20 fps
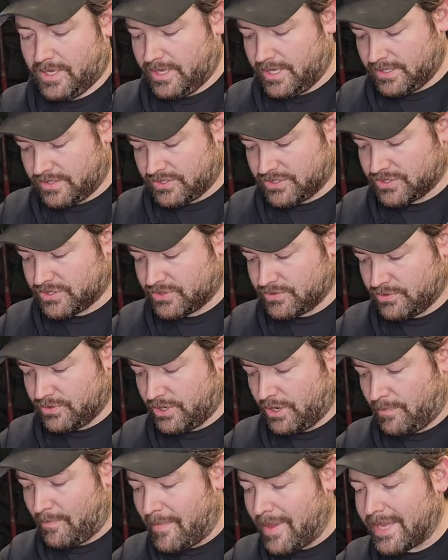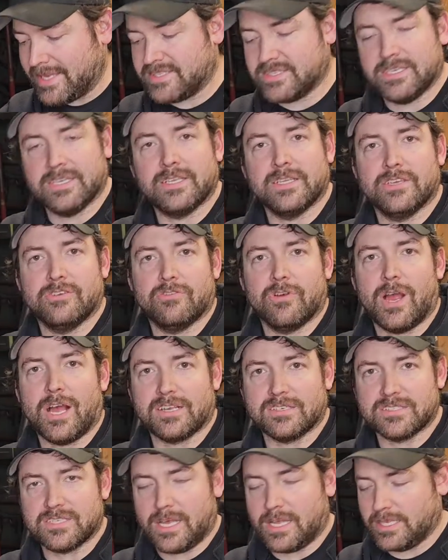It's amazingly
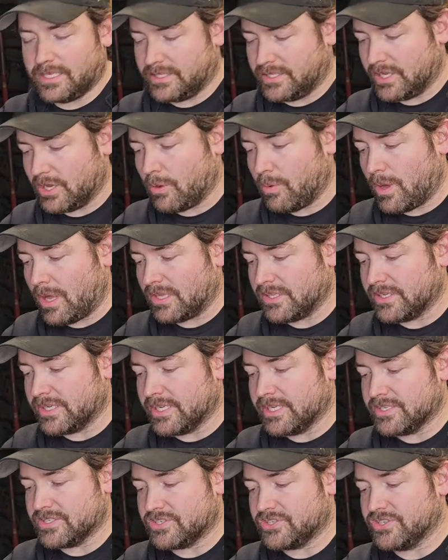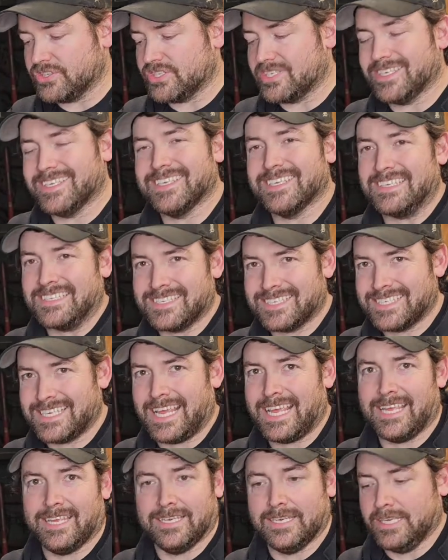rock solid. The quality is just
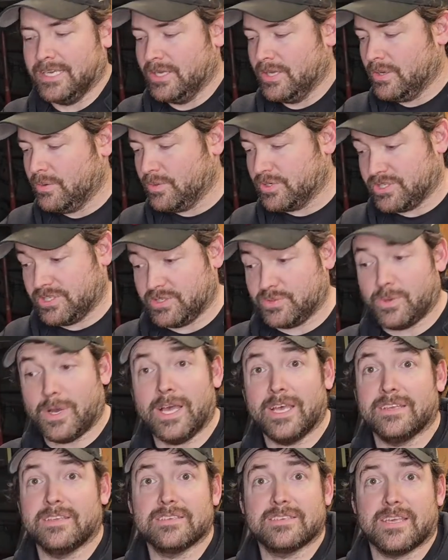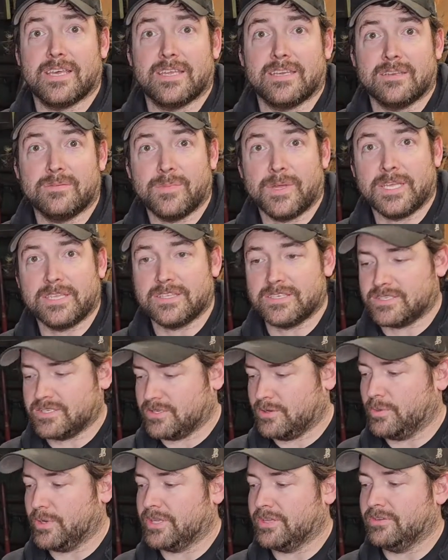insane, which is why I decided to make this
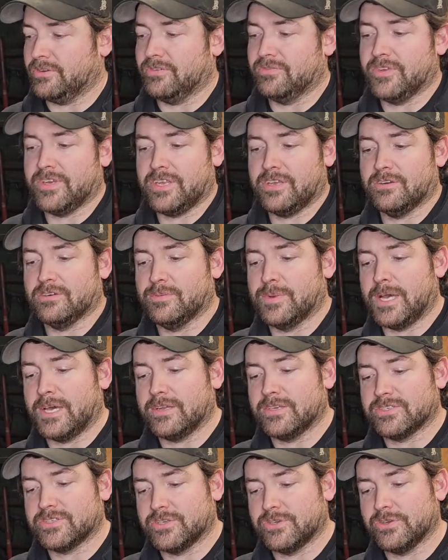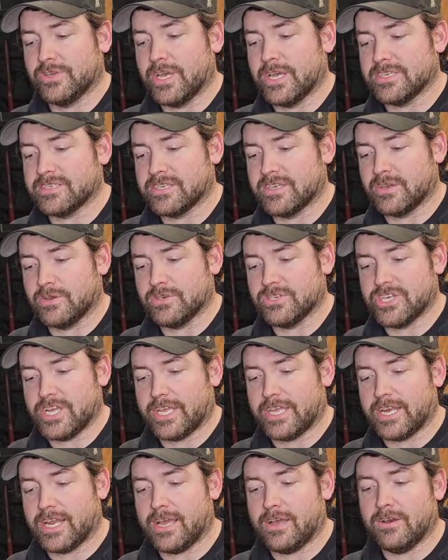quick little video about it so you guys can go
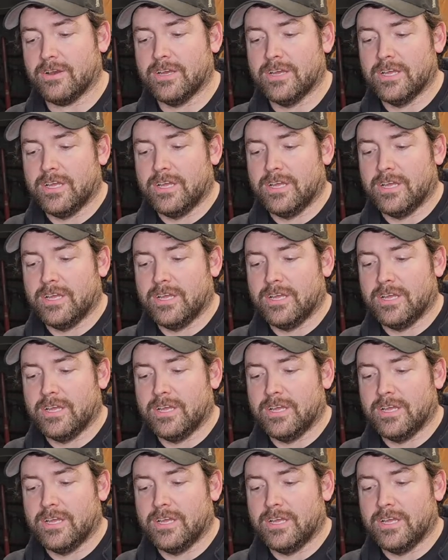check it out.